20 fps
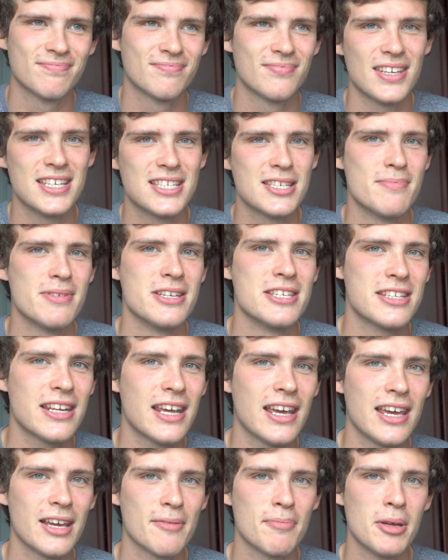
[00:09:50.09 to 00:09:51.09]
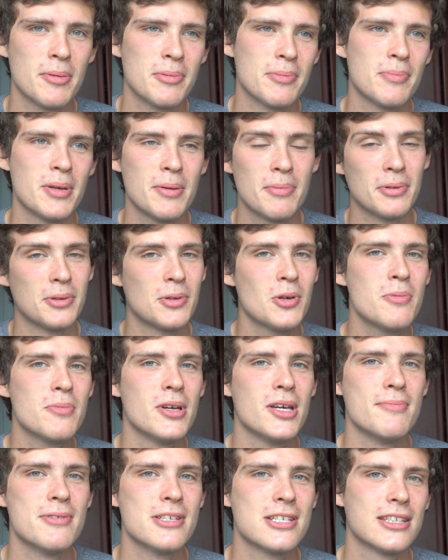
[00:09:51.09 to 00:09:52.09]
it's a mistake. People do
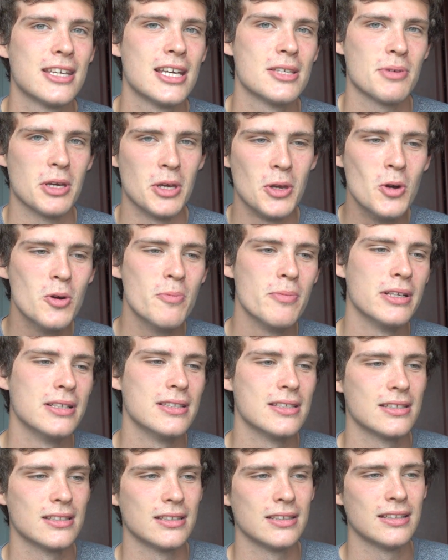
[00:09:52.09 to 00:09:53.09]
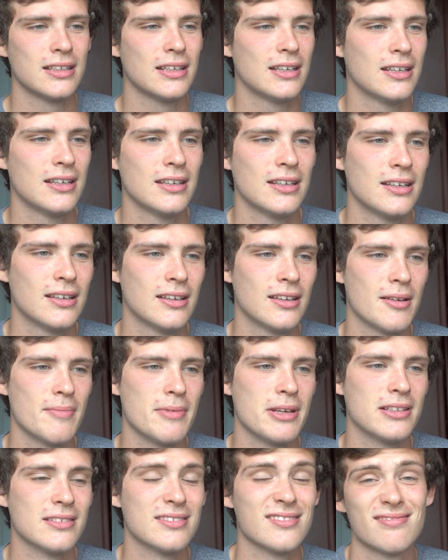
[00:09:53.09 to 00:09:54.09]
make mistakes. We're humans, and I
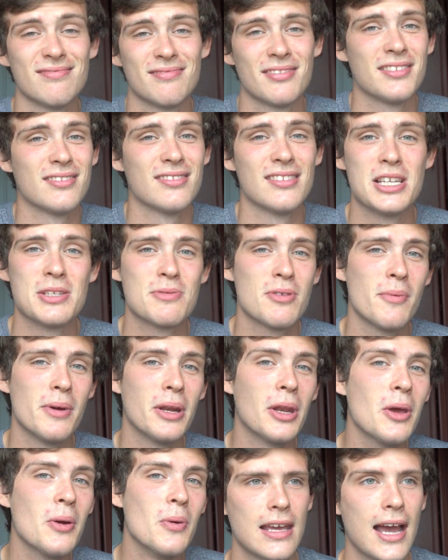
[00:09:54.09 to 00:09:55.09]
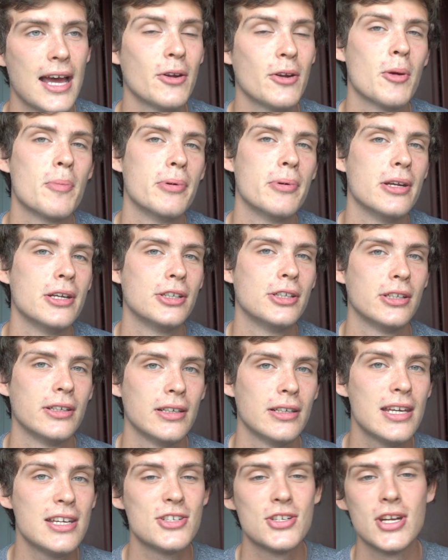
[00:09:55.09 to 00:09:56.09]
mean, that's what we do. I do
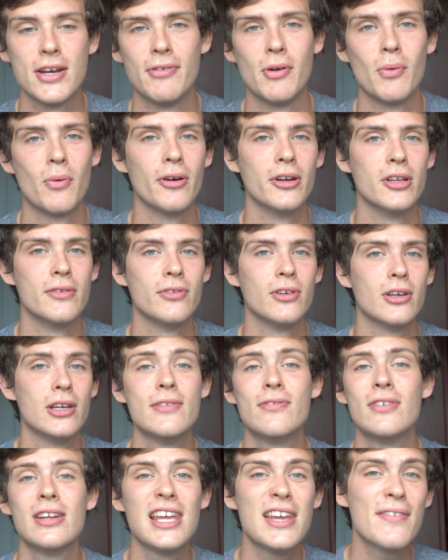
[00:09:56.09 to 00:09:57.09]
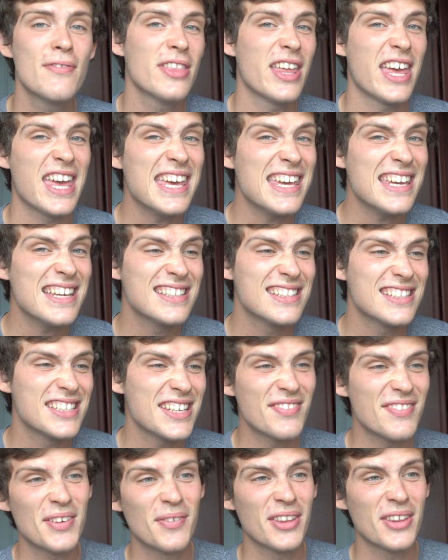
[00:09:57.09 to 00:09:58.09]
appreciate each and every one of you, even the haters,
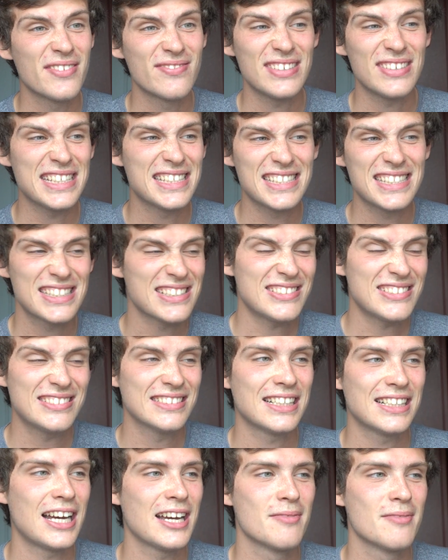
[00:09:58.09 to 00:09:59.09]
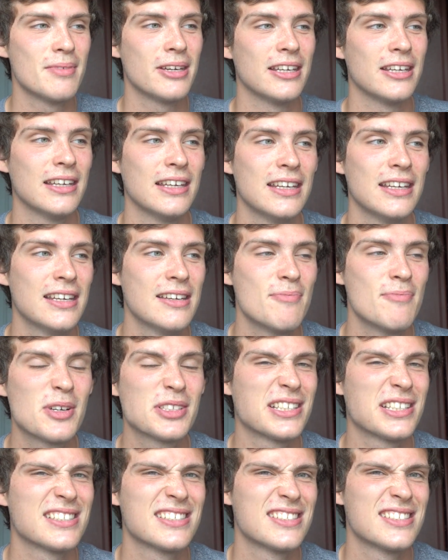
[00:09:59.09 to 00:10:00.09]
even the one that really don't like me,
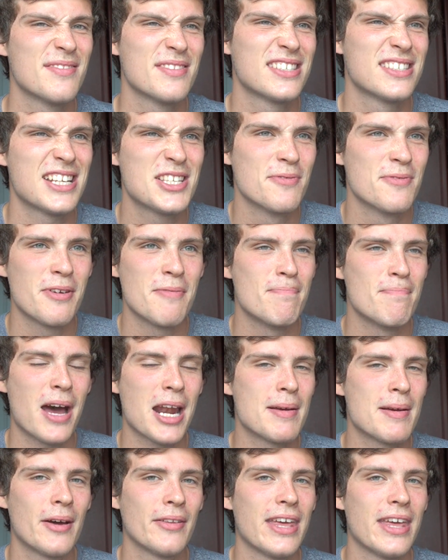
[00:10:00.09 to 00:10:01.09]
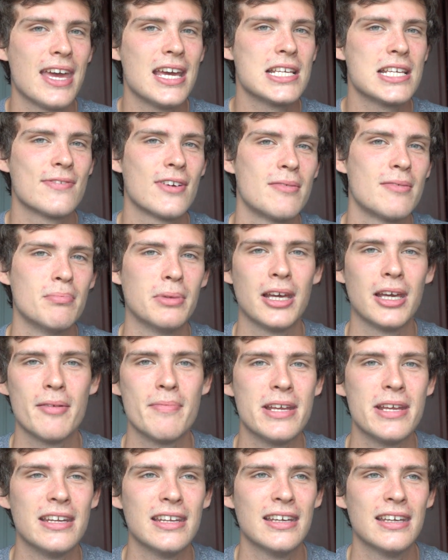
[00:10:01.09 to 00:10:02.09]
because I said something bad about the Ace family. I
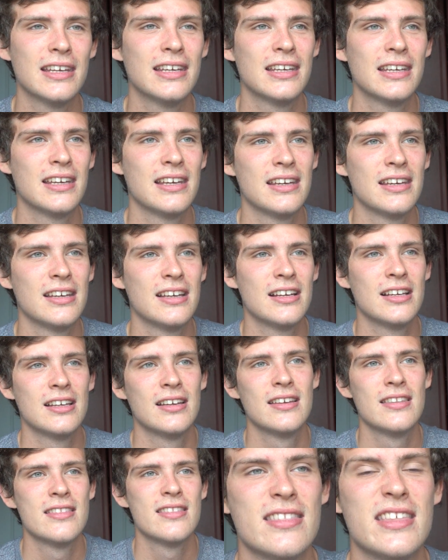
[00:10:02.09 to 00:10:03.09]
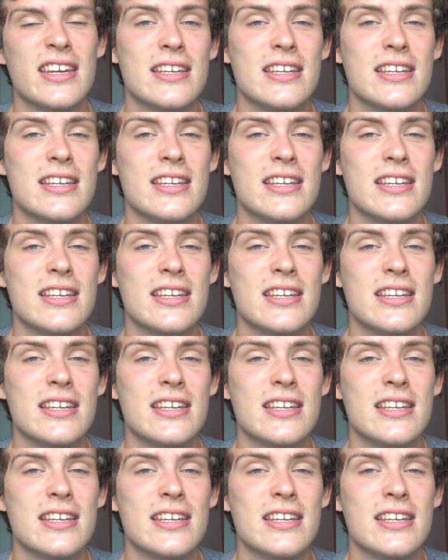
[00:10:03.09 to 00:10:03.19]
mean, they